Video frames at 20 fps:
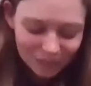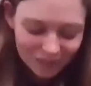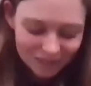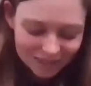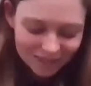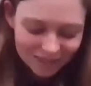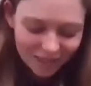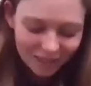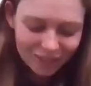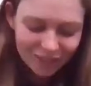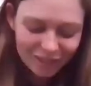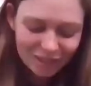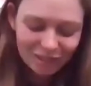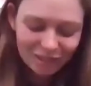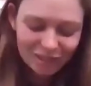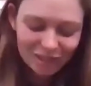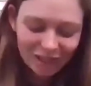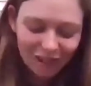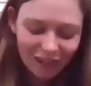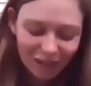police
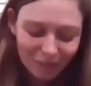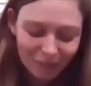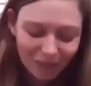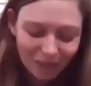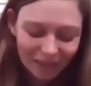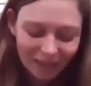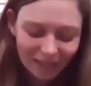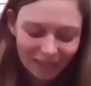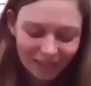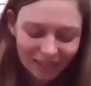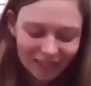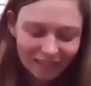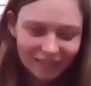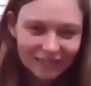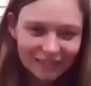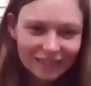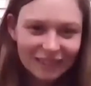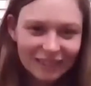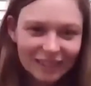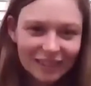officers come
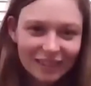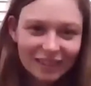and